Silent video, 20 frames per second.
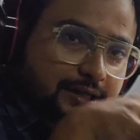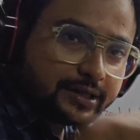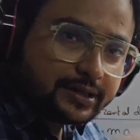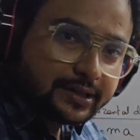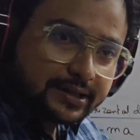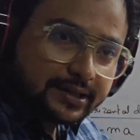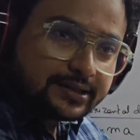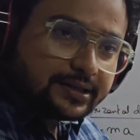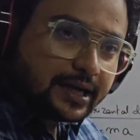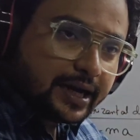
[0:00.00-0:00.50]

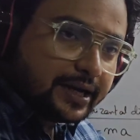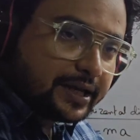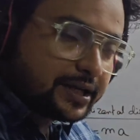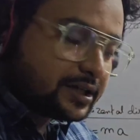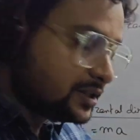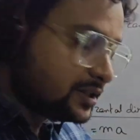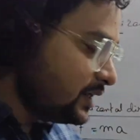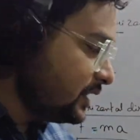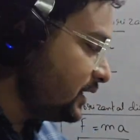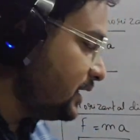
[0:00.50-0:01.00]
in this
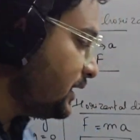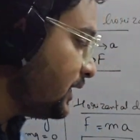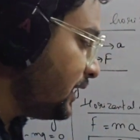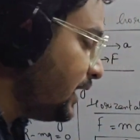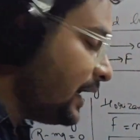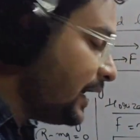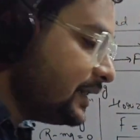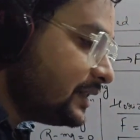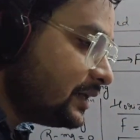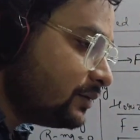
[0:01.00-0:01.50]
direction,
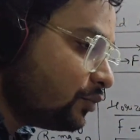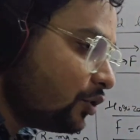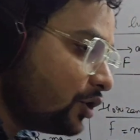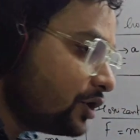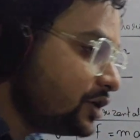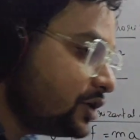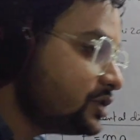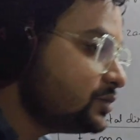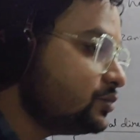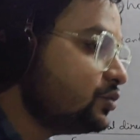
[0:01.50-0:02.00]
and the
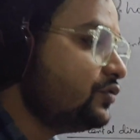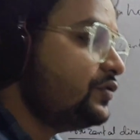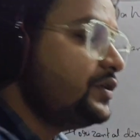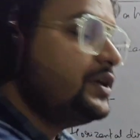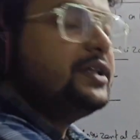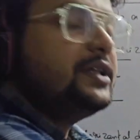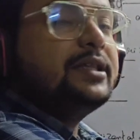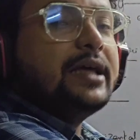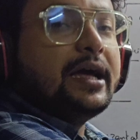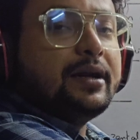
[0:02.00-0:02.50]
body is
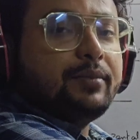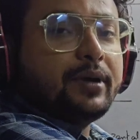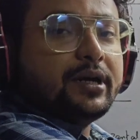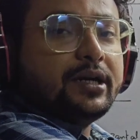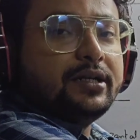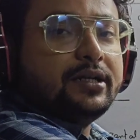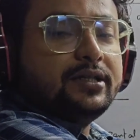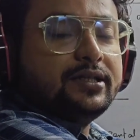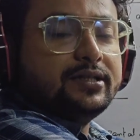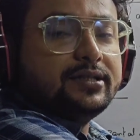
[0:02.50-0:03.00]
moving in
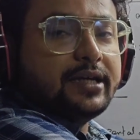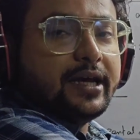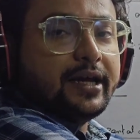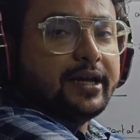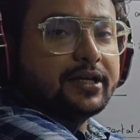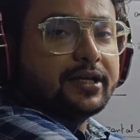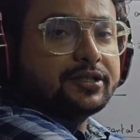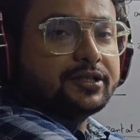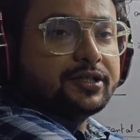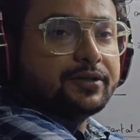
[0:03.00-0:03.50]
this
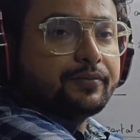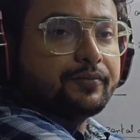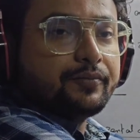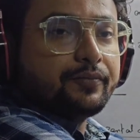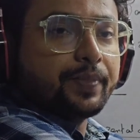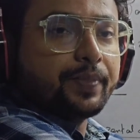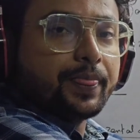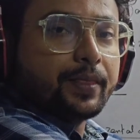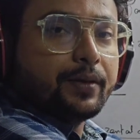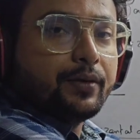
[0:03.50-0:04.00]
direction.
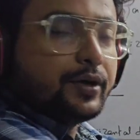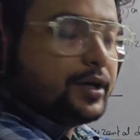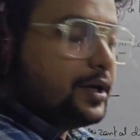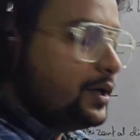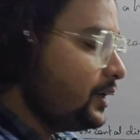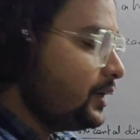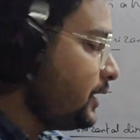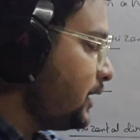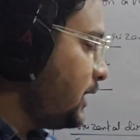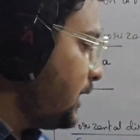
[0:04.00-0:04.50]

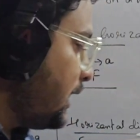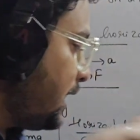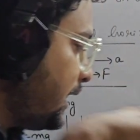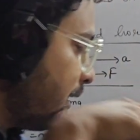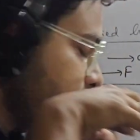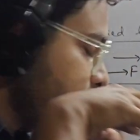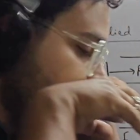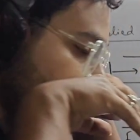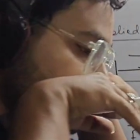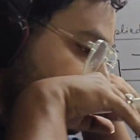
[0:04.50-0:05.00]
Okay,
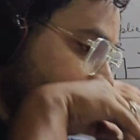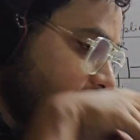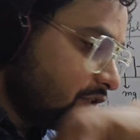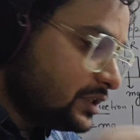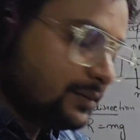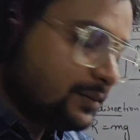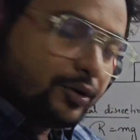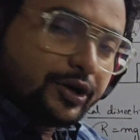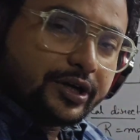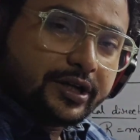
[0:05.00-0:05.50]
I am
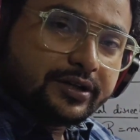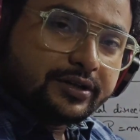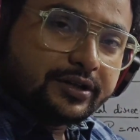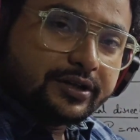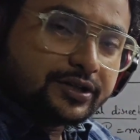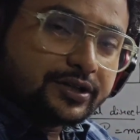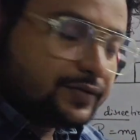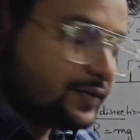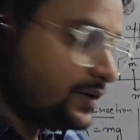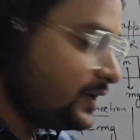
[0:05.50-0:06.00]
pushing the body in
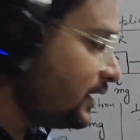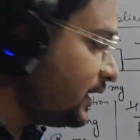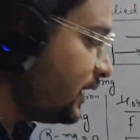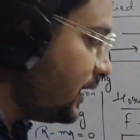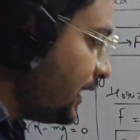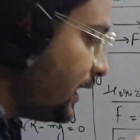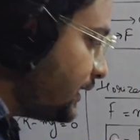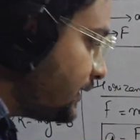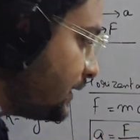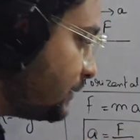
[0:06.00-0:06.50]
this way,
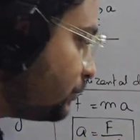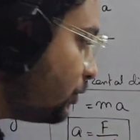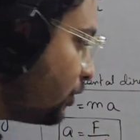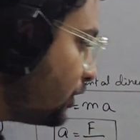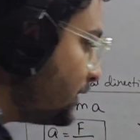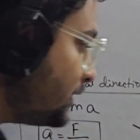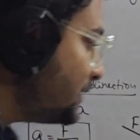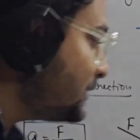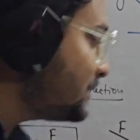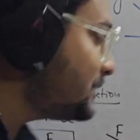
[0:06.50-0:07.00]
and the
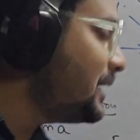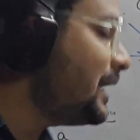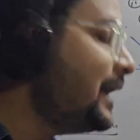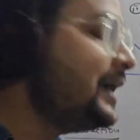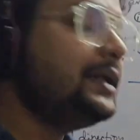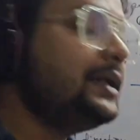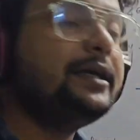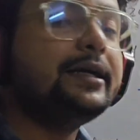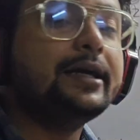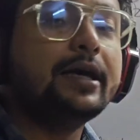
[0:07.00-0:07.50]
body is
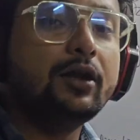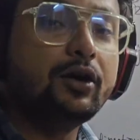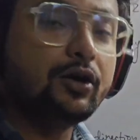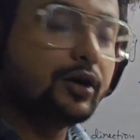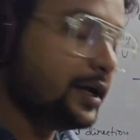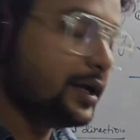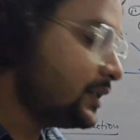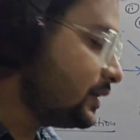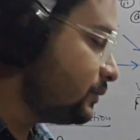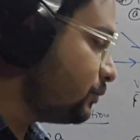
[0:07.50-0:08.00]
sliding
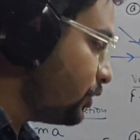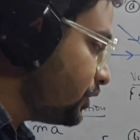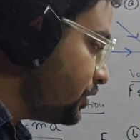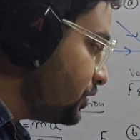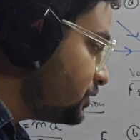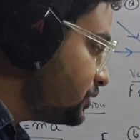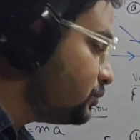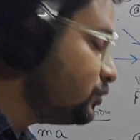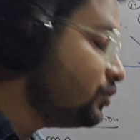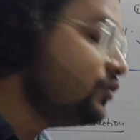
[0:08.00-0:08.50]
along, and the
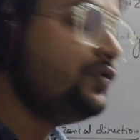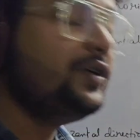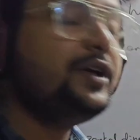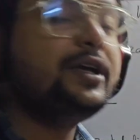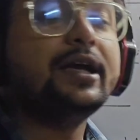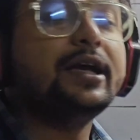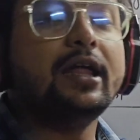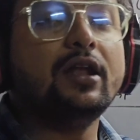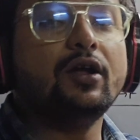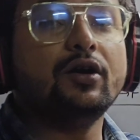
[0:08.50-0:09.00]
body is
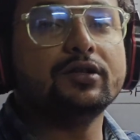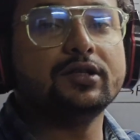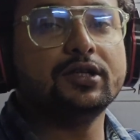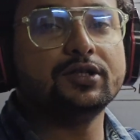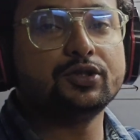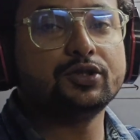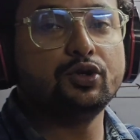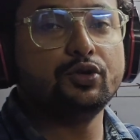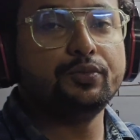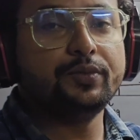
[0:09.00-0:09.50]
moving along
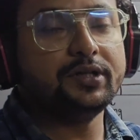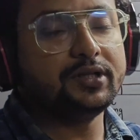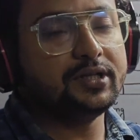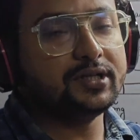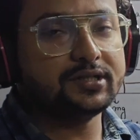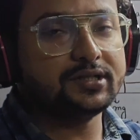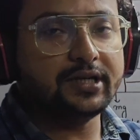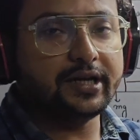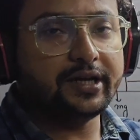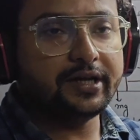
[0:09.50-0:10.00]
the slope in
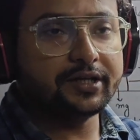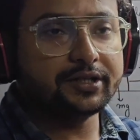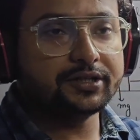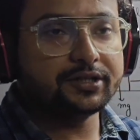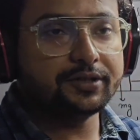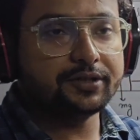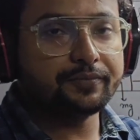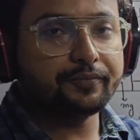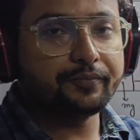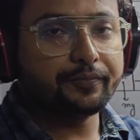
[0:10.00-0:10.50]
this
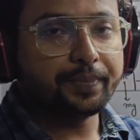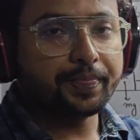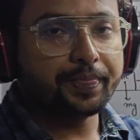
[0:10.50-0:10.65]
direction.